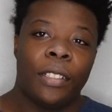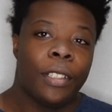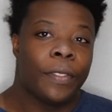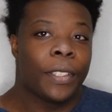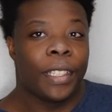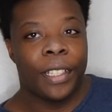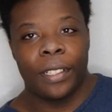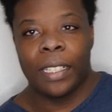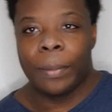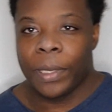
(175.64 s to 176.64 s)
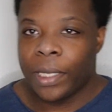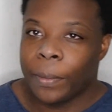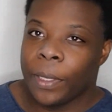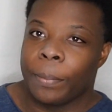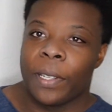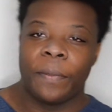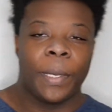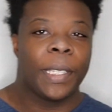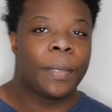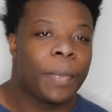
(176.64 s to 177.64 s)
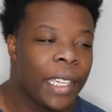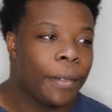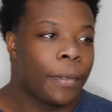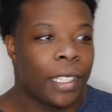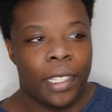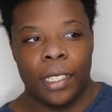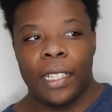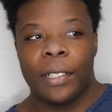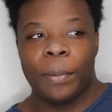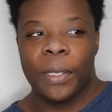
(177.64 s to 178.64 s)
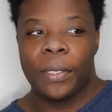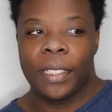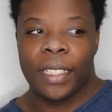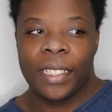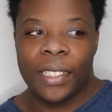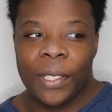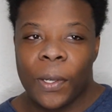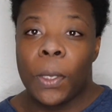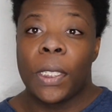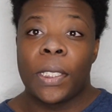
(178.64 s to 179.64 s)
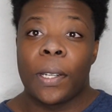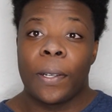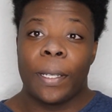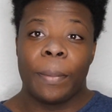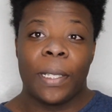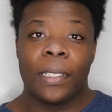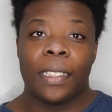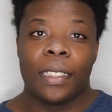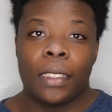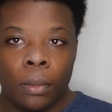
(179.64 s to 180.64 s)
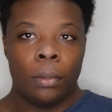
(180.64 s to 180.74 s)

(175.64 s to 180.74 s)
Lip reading: know if you can hear that, but someone above me is playing really loud music, so sorry about that.